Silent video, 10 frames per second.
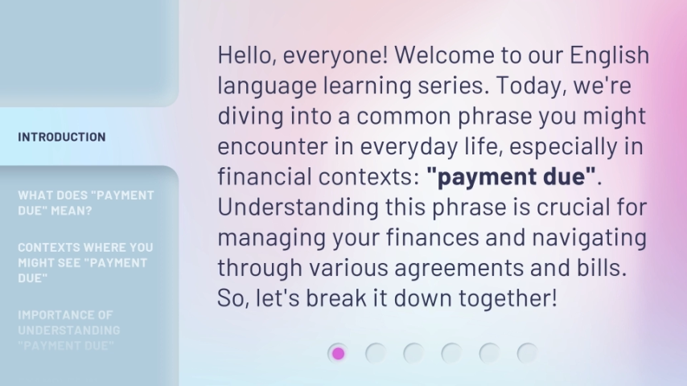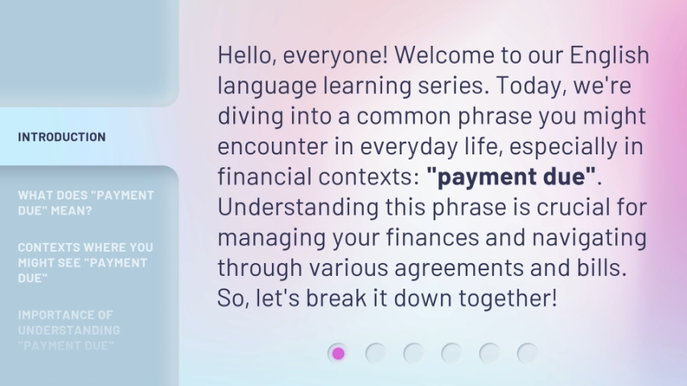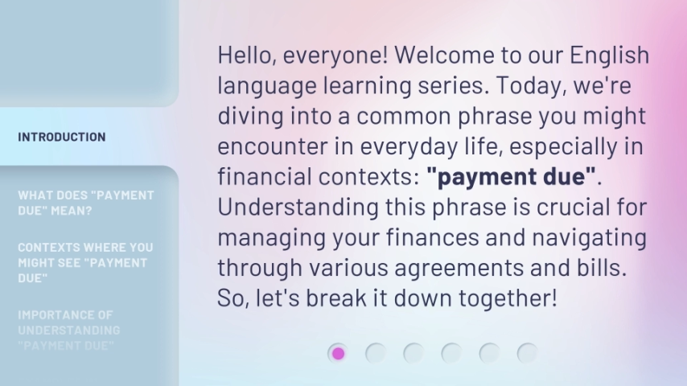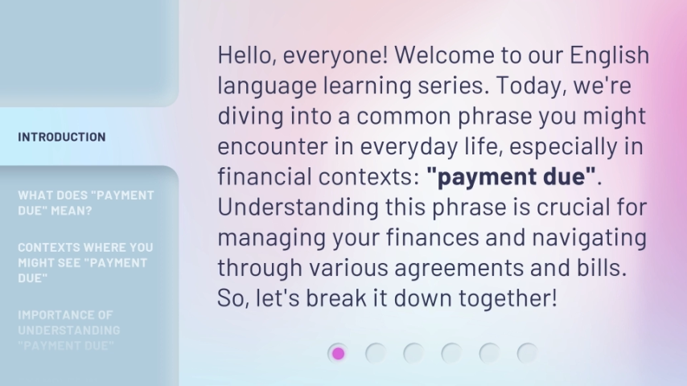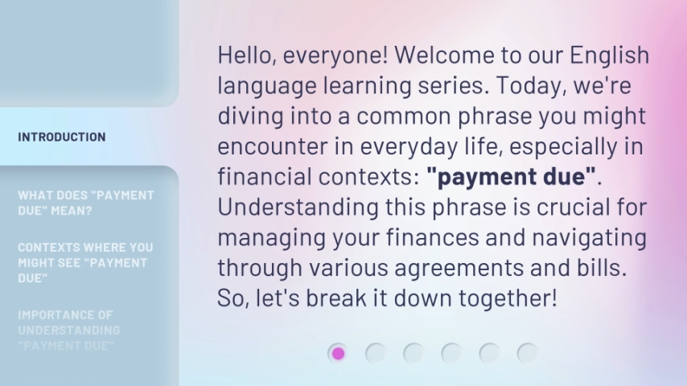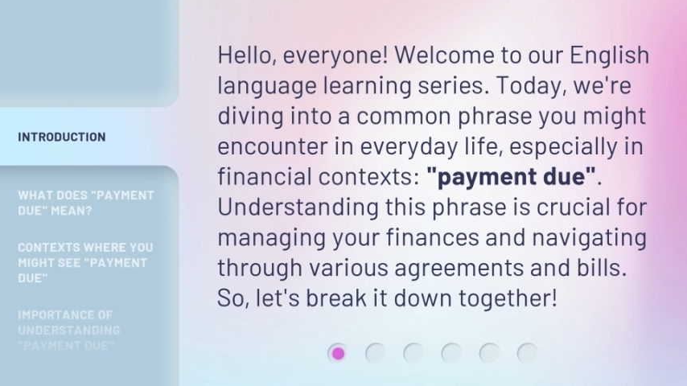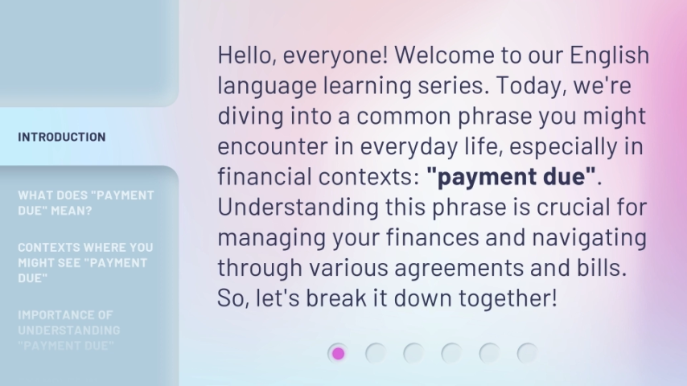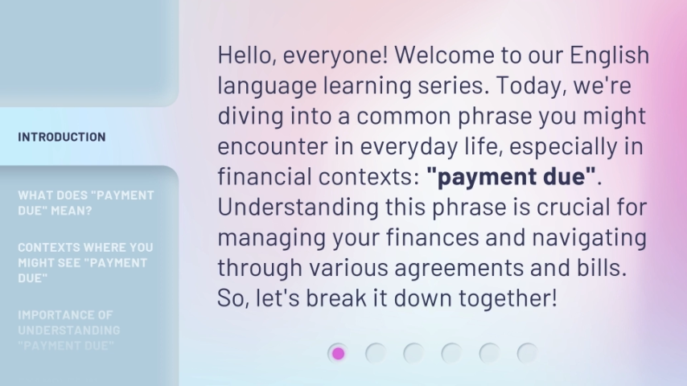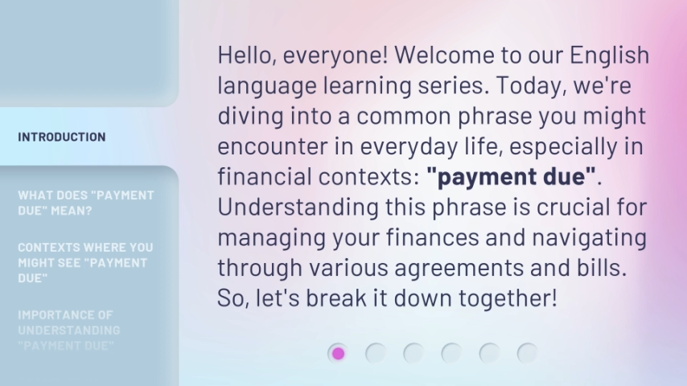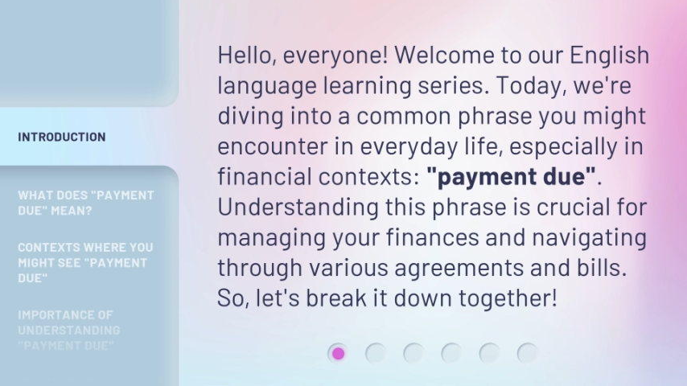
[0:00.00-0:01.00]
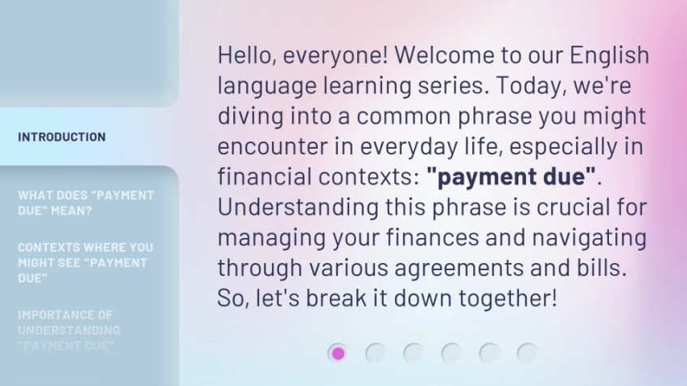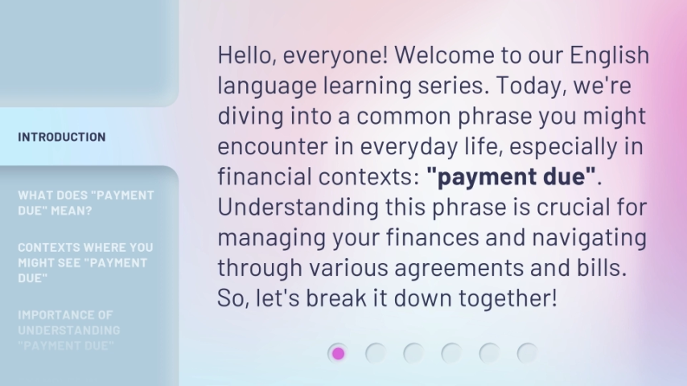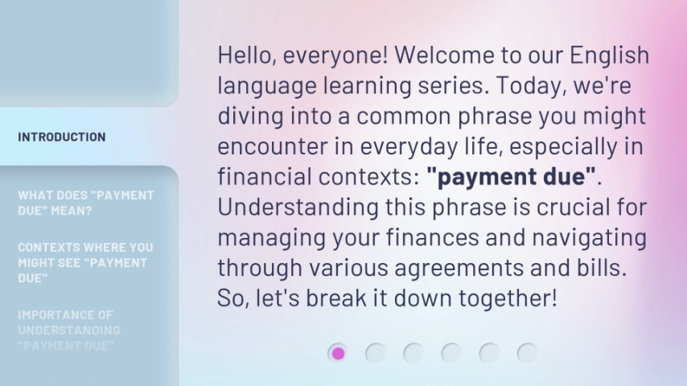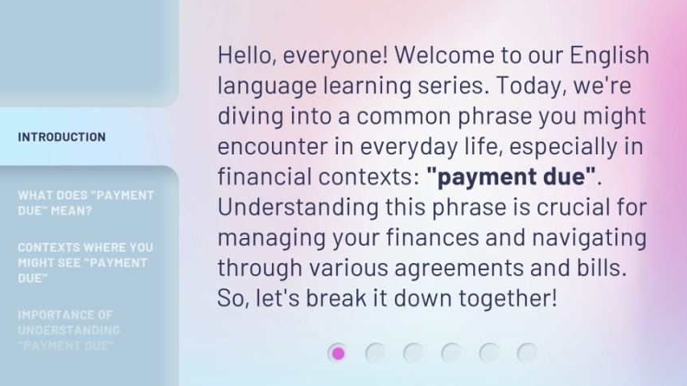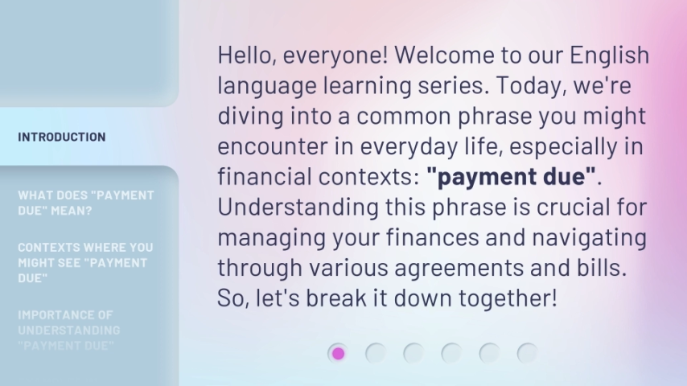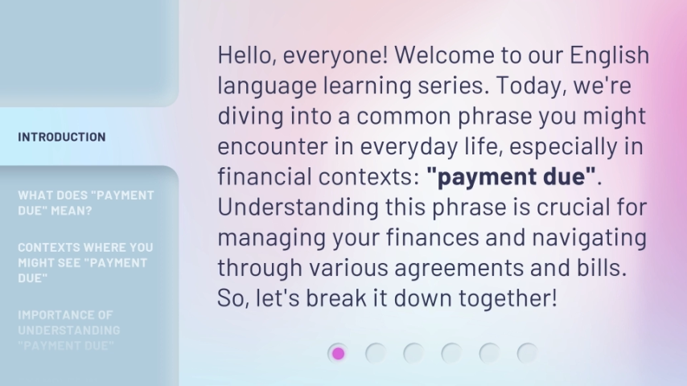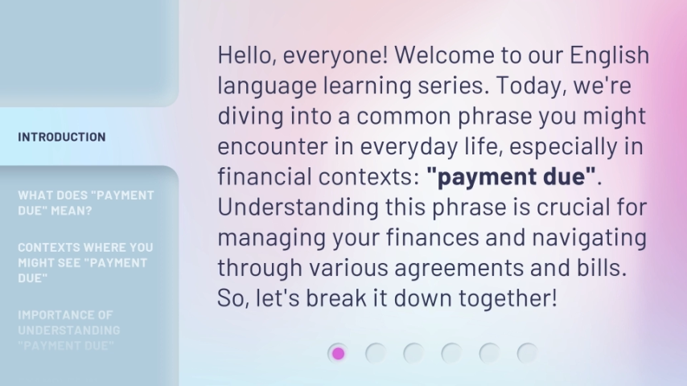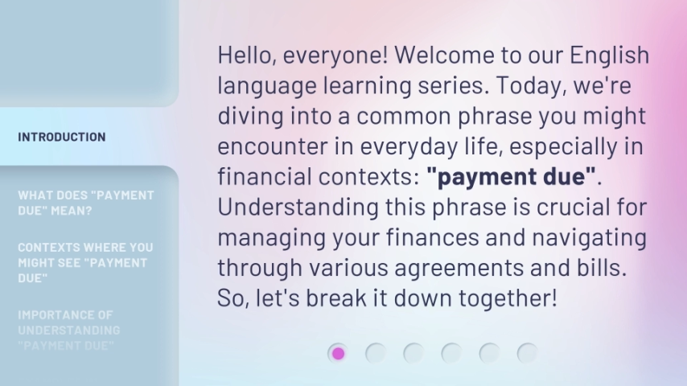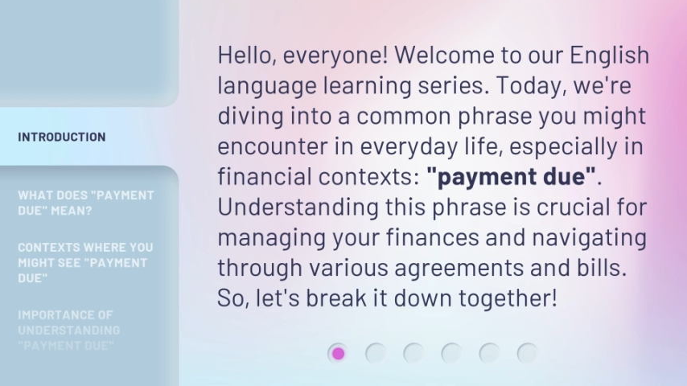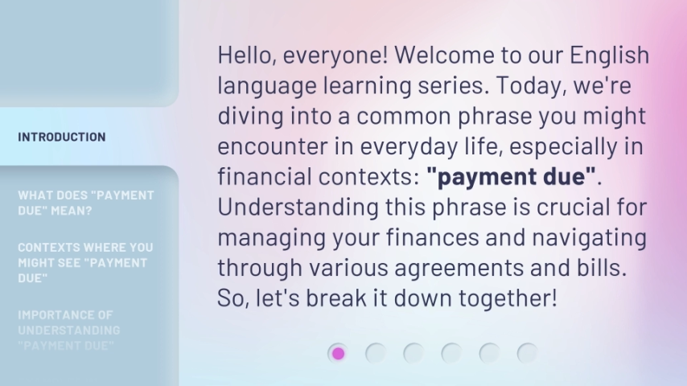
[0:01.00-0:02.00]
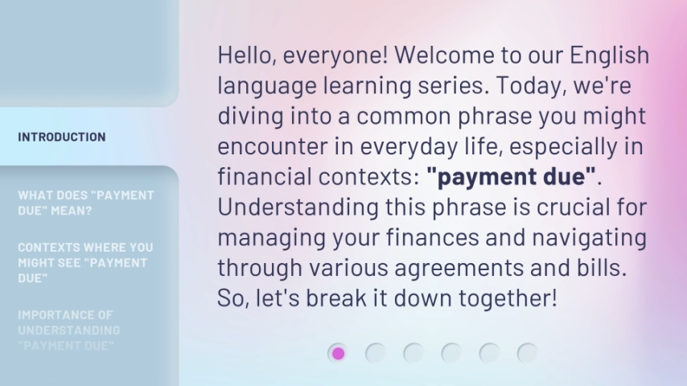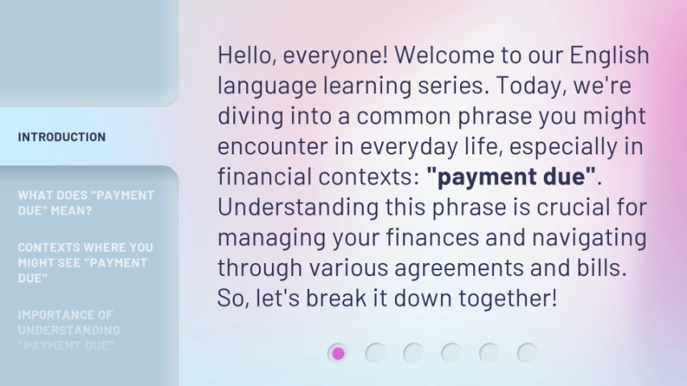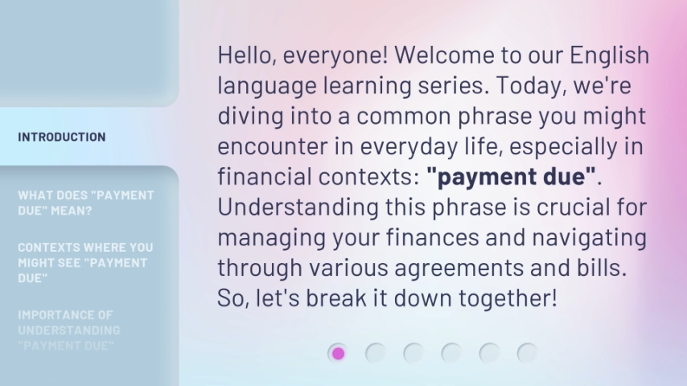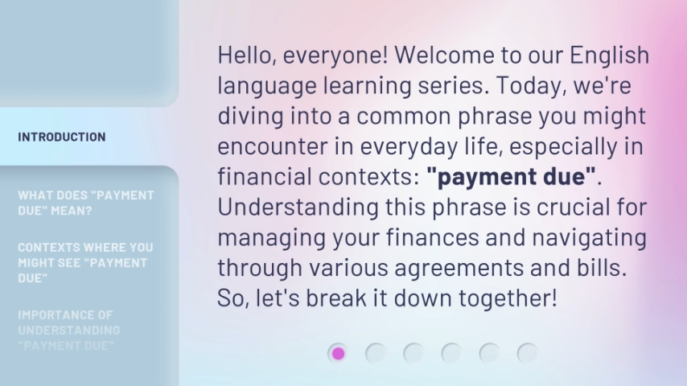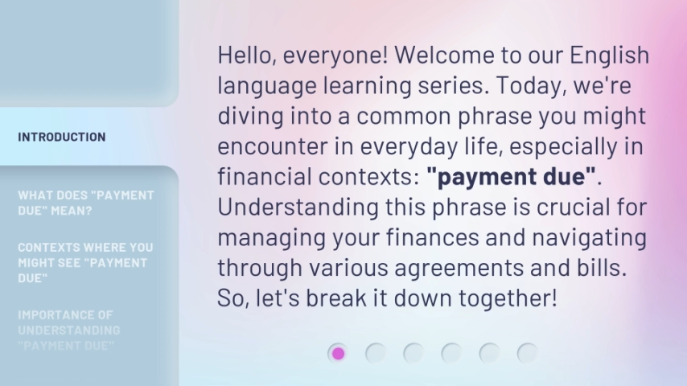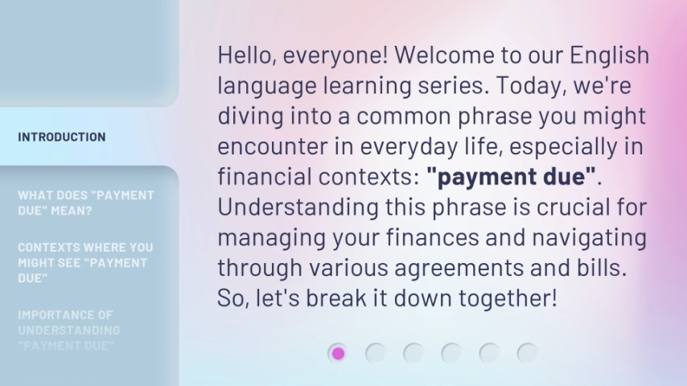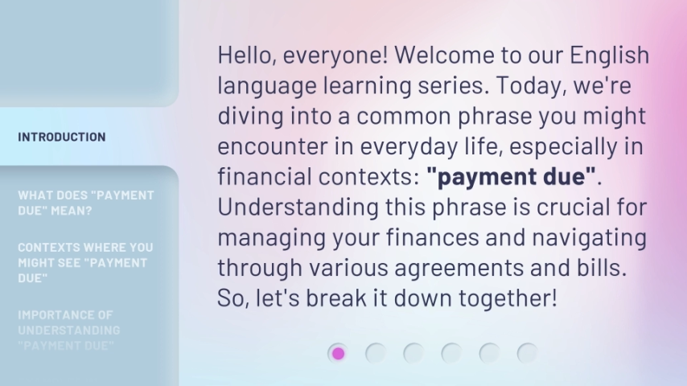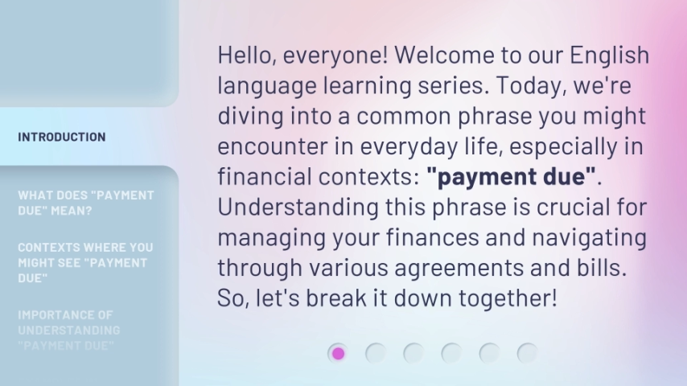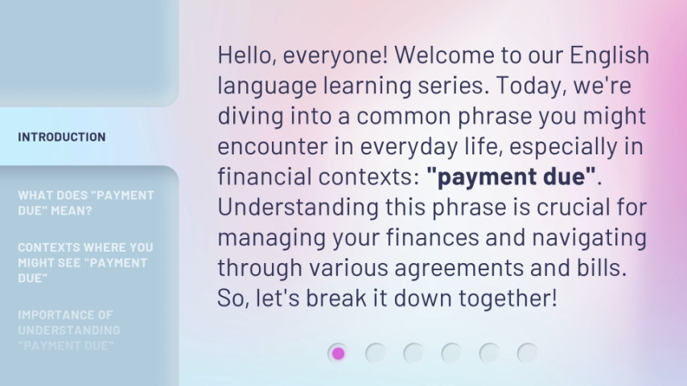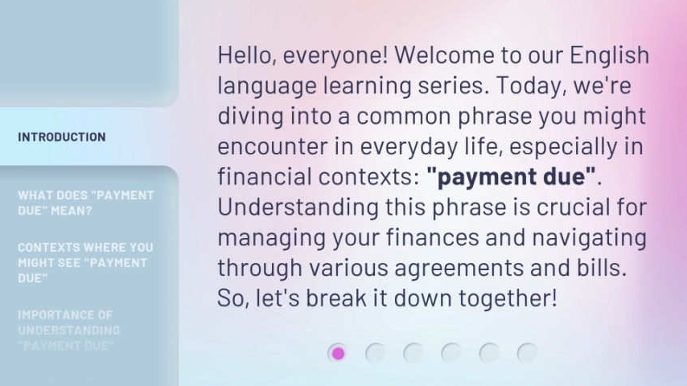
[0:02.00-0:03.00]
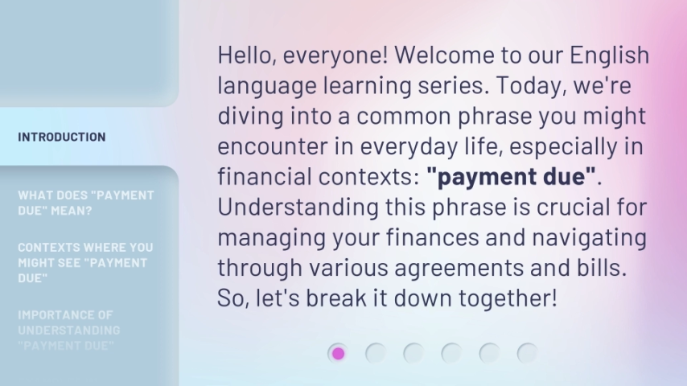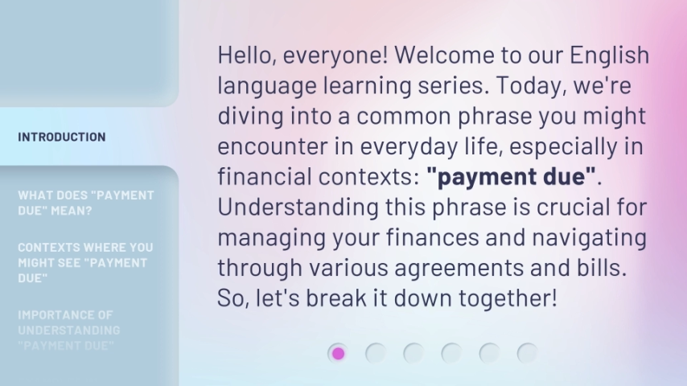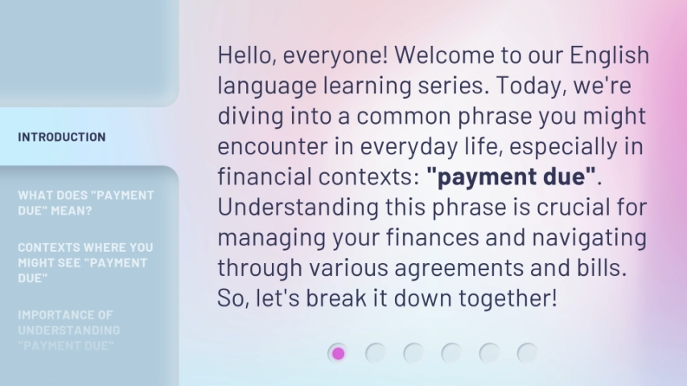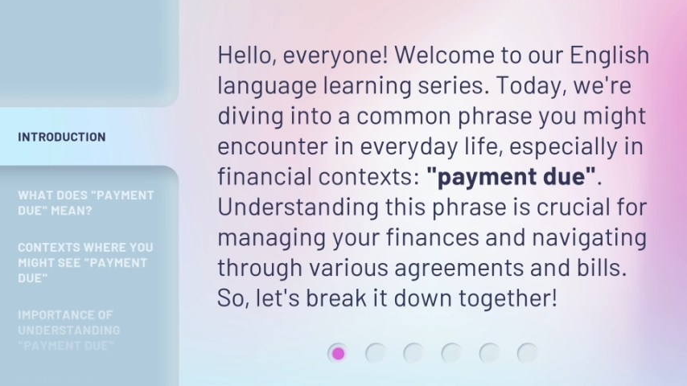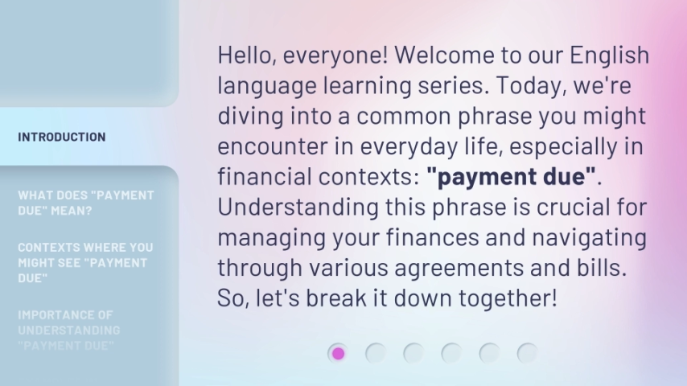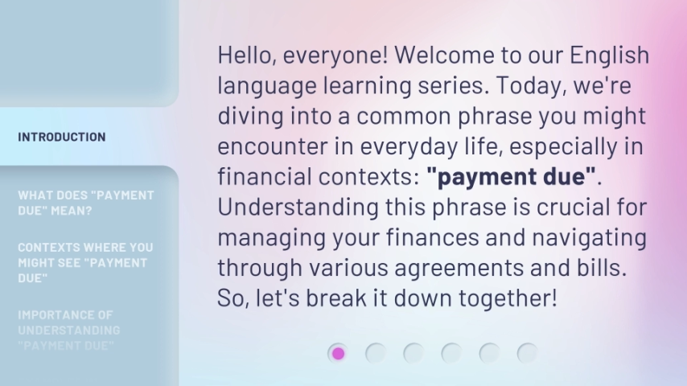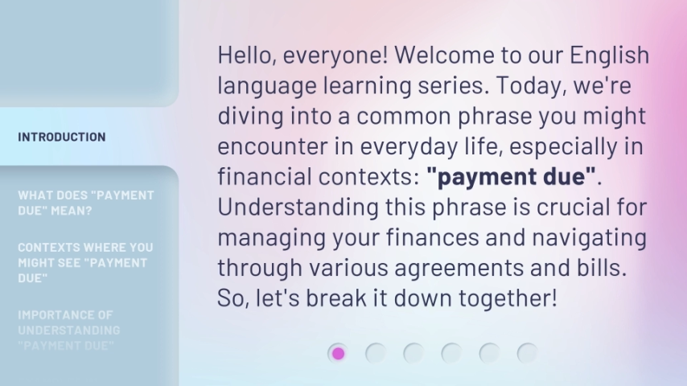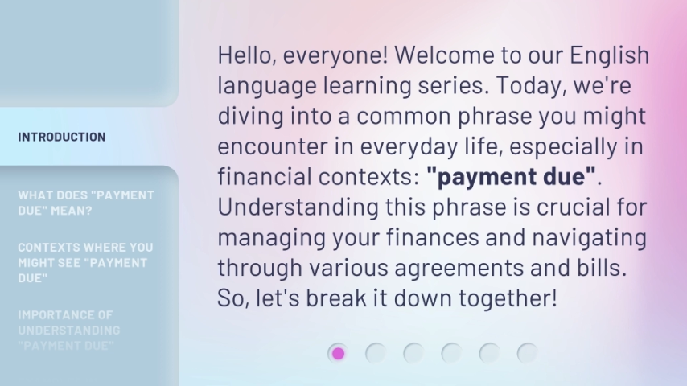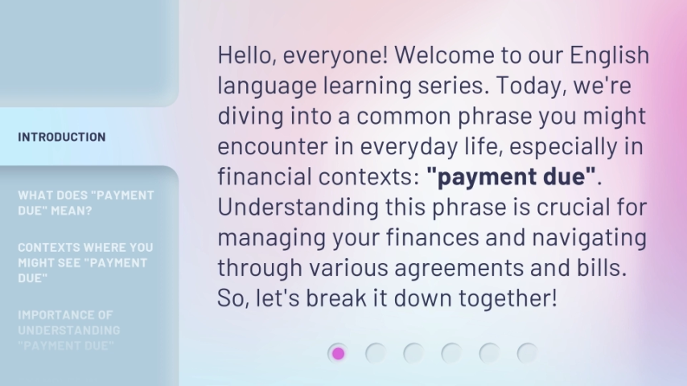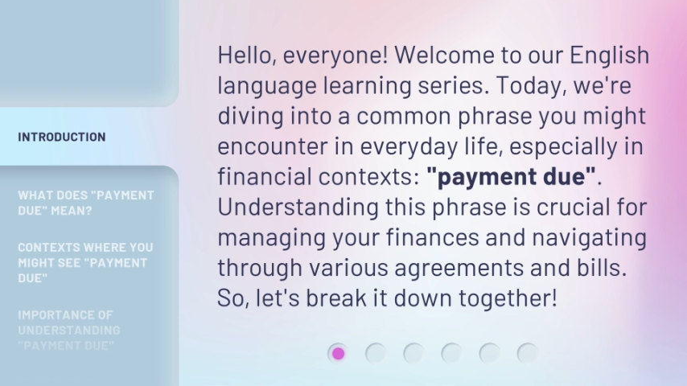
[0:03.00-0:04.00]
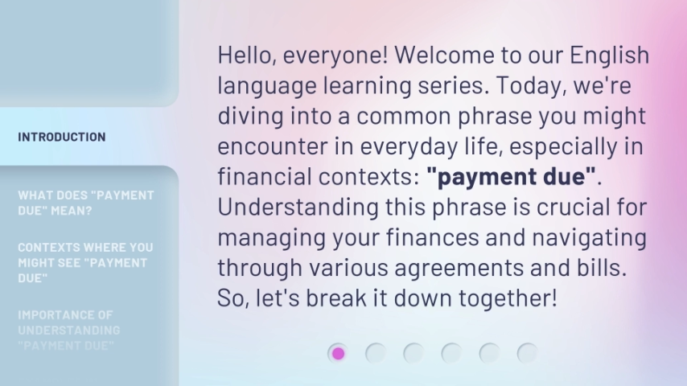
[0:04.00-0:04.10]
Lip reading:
Nobody's mouth can be seen.